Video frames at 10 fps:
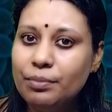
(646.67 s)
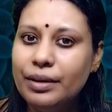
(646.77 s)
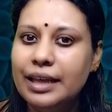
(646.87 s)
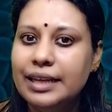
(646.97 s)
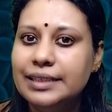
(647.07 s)

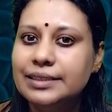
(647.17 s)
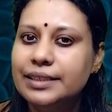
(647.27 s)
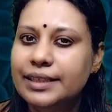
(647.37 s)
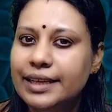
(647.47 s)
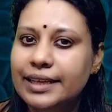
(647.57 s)

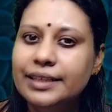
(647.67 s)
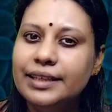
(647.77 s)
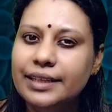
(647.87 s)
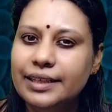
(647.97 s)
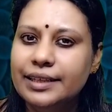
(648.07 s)
balanced diet
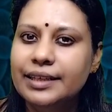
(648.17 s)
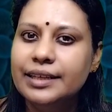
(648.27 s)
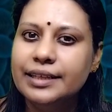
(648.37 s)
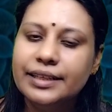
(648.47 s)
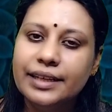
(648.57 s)
in
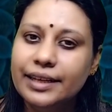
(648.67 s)
her